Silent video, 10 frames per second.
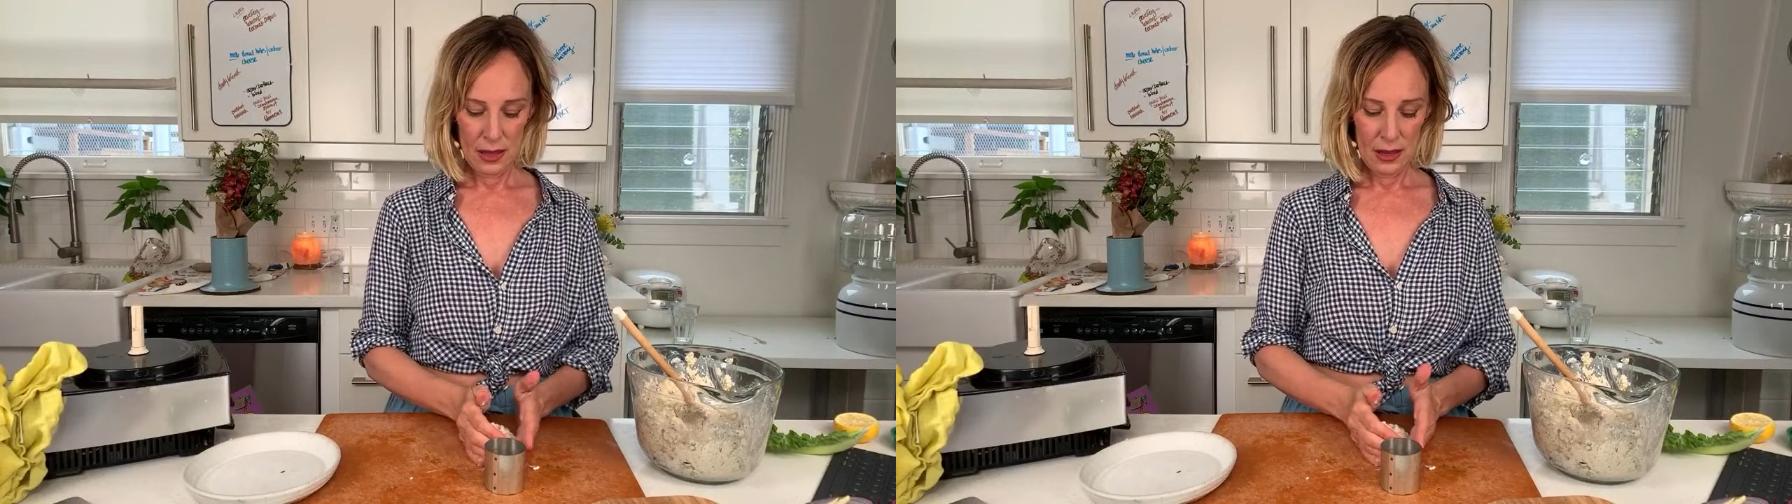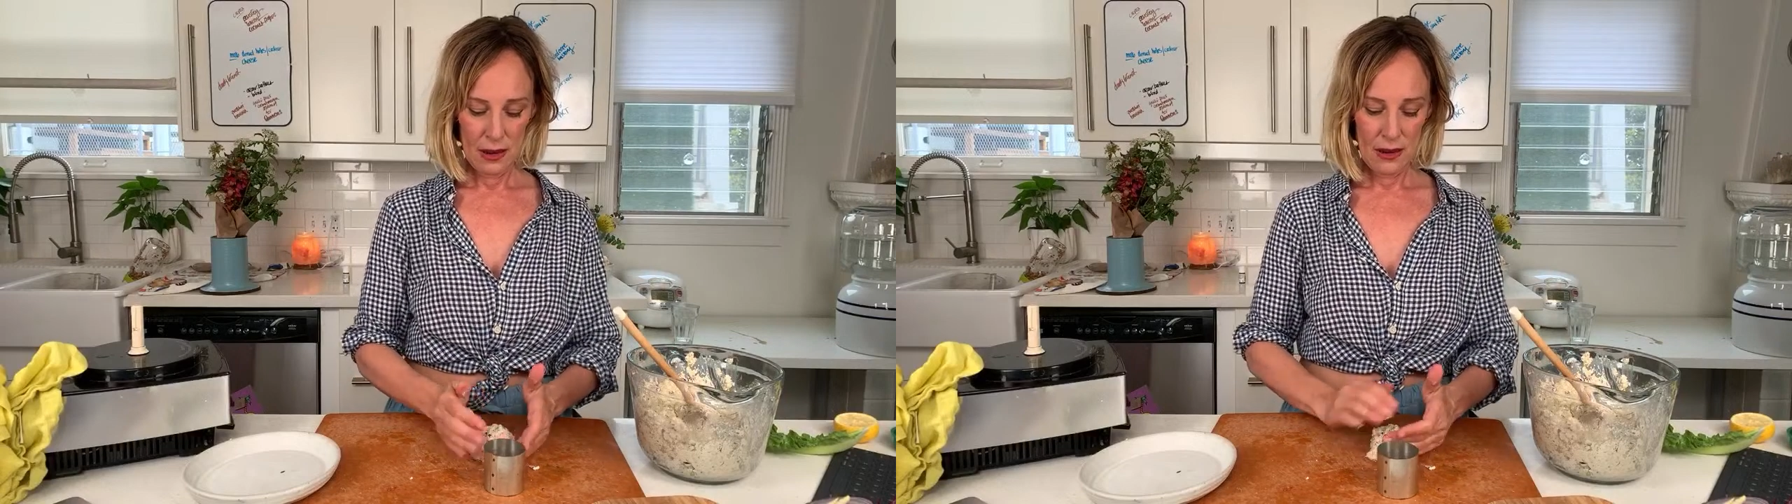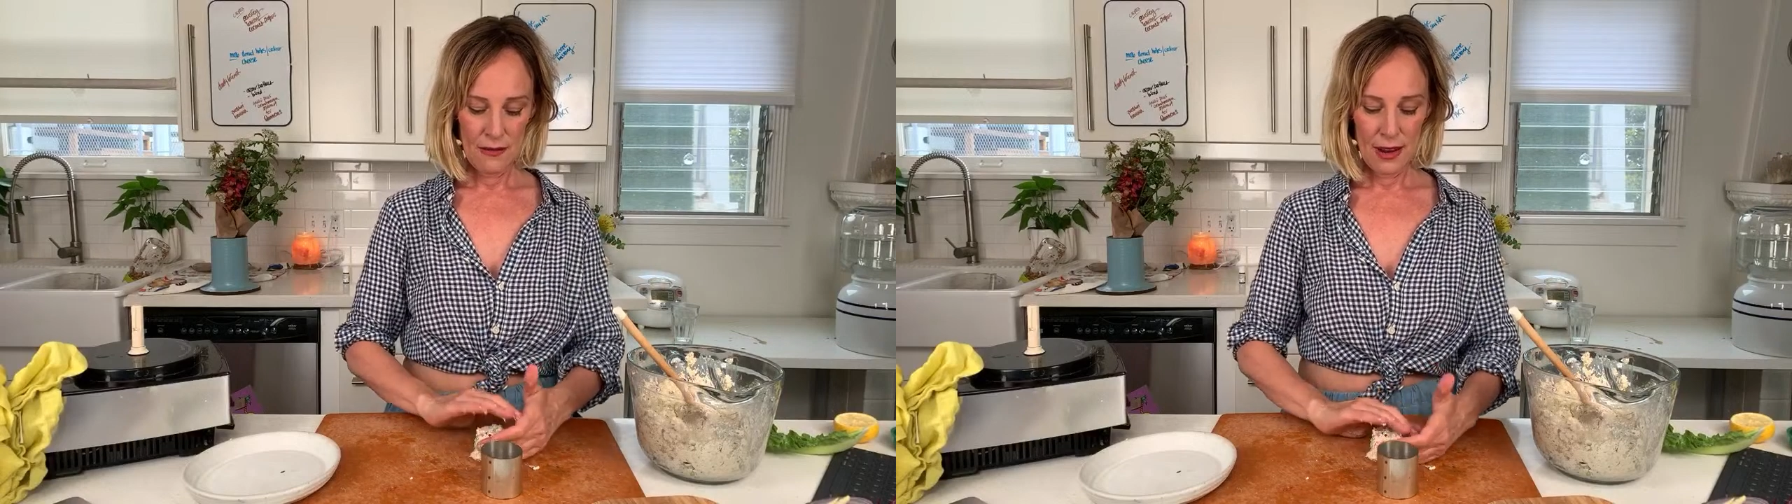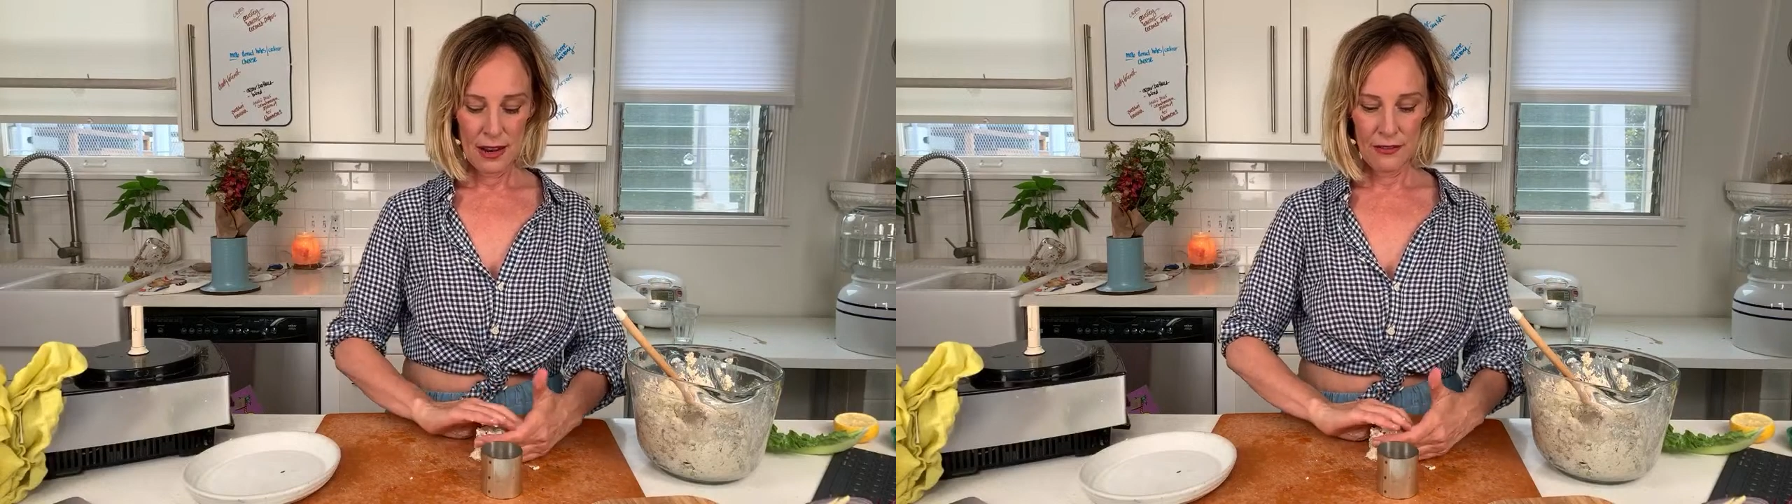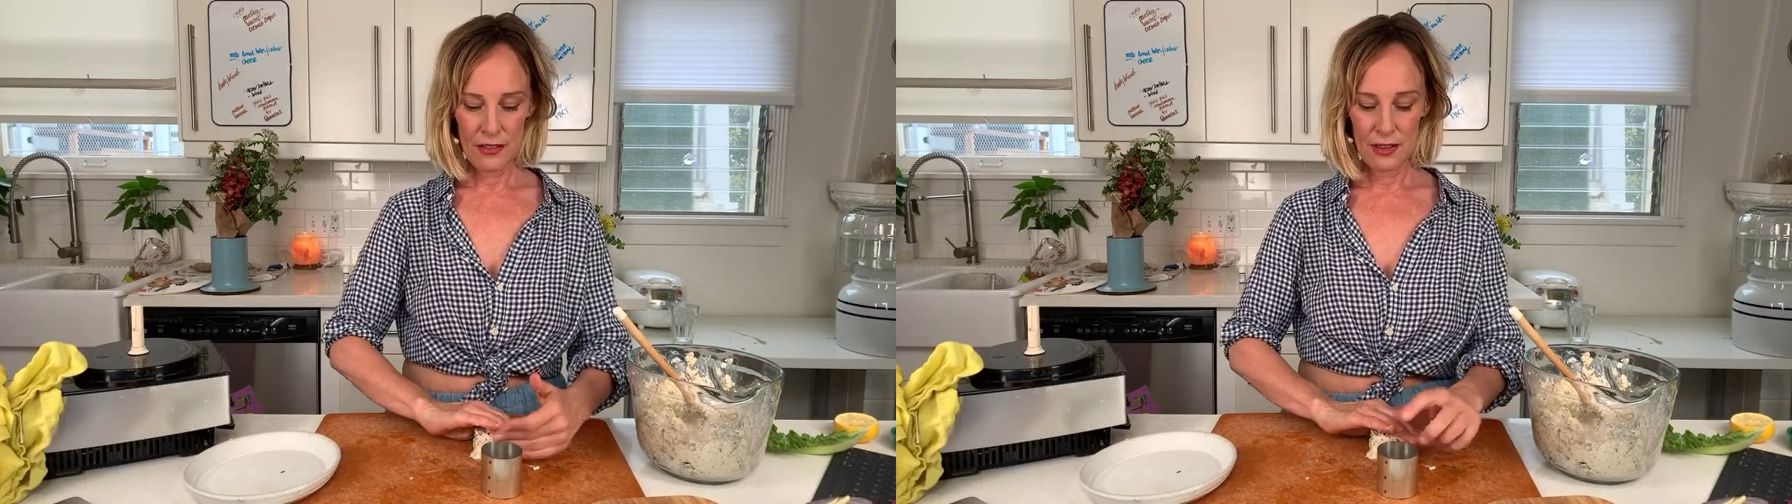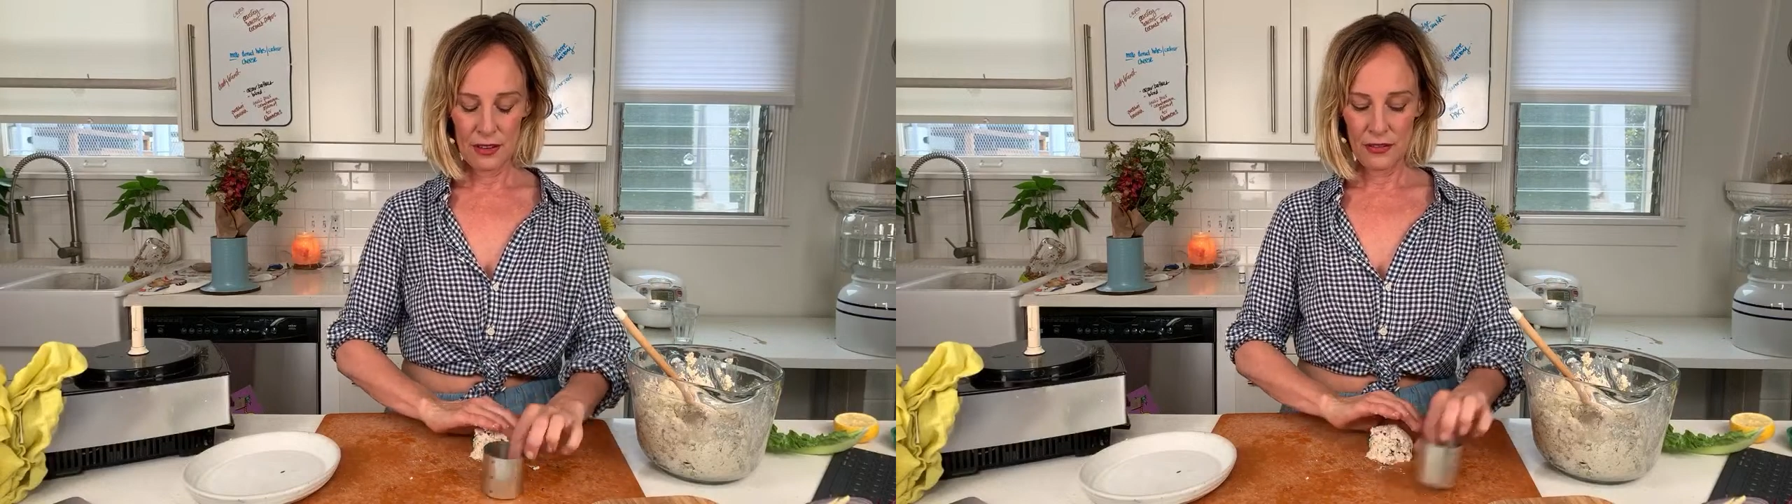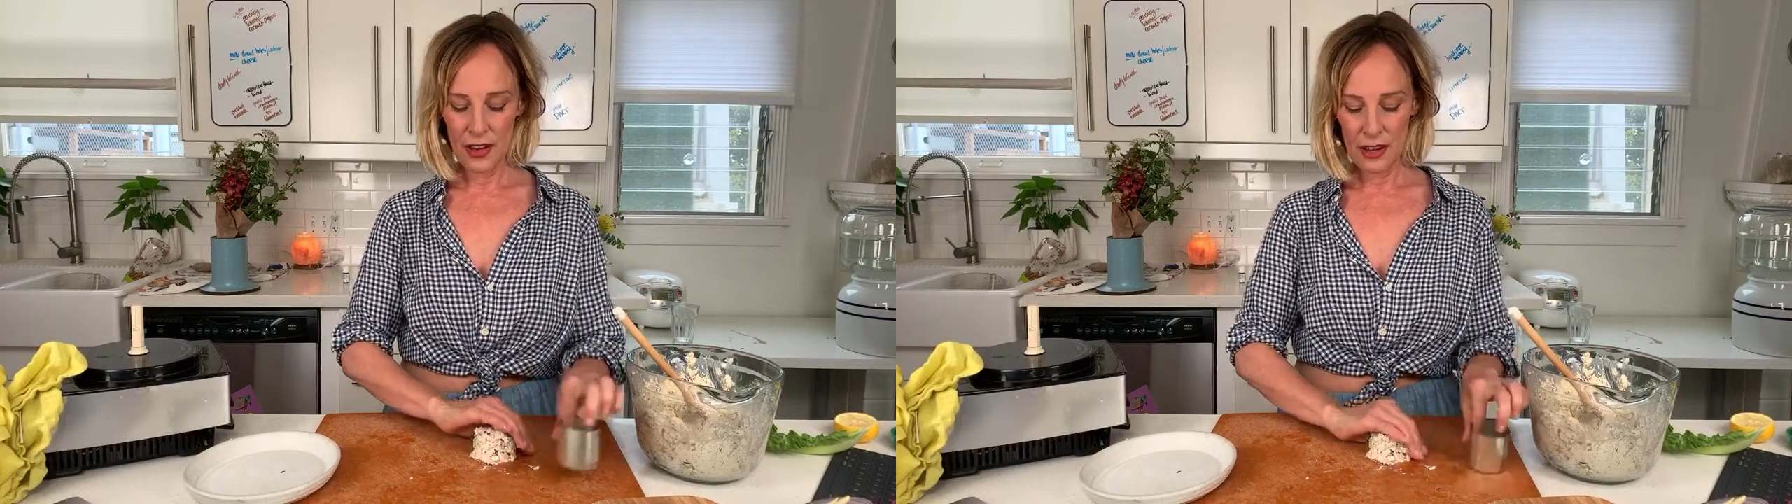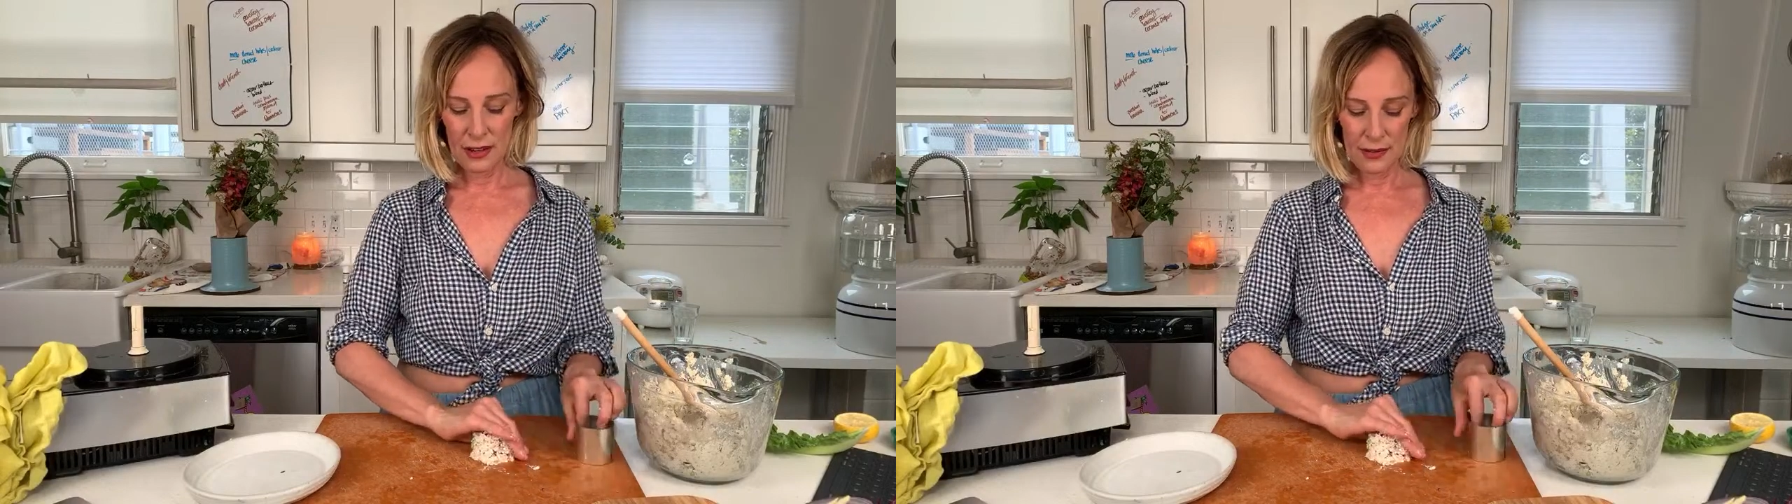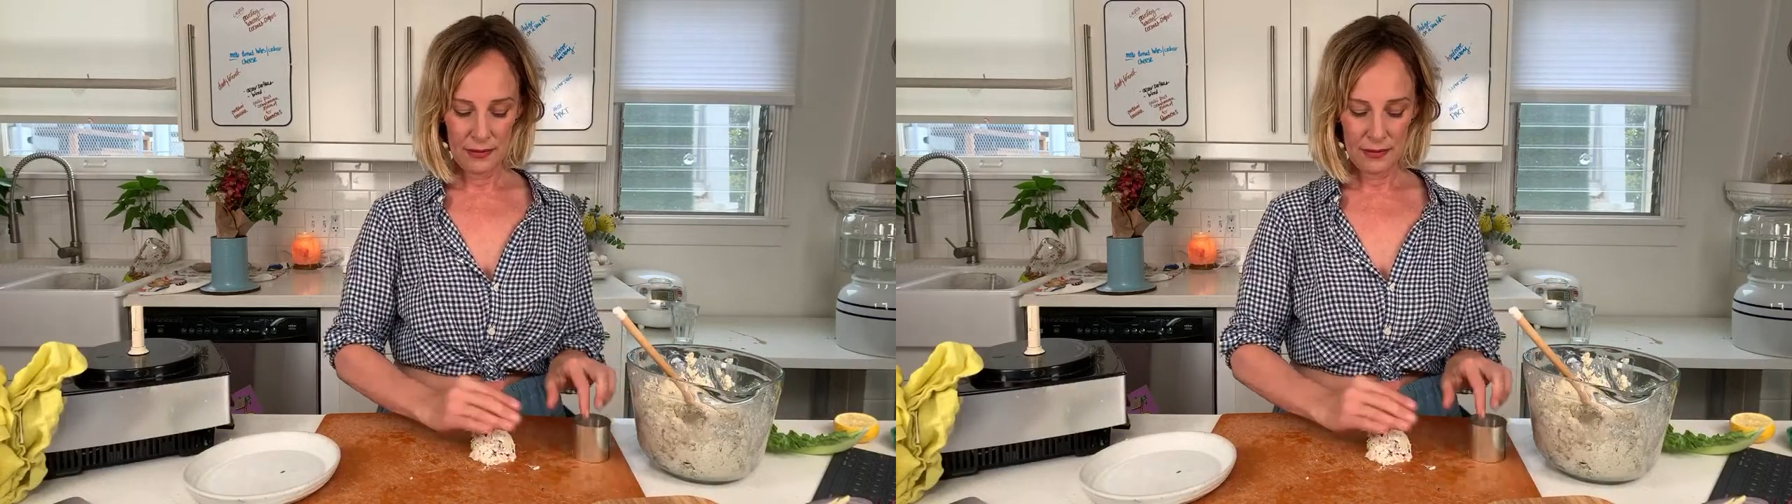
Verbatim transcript: are you ready for this fun?